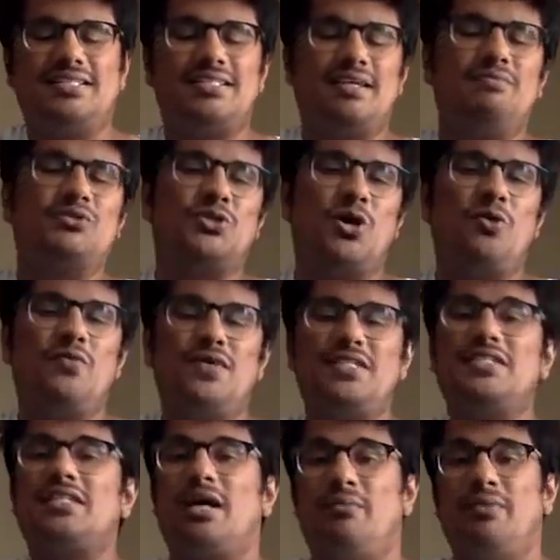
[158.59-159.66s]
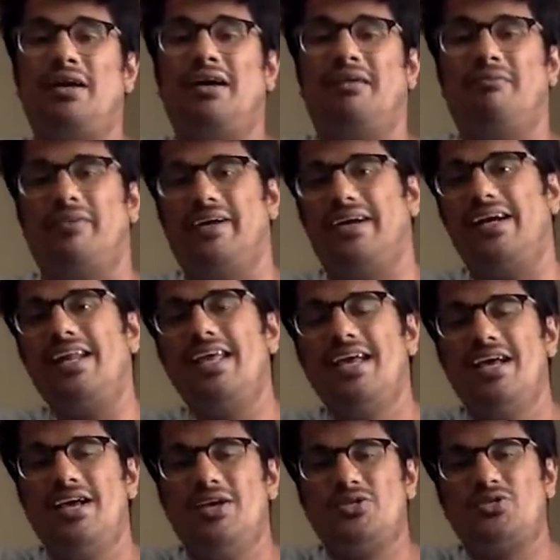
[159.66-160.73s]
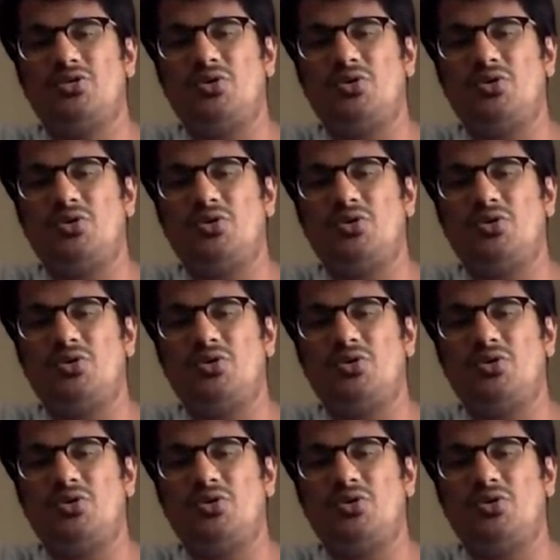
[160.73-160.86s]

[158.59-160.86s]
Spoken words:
there is some song which is coming up, right?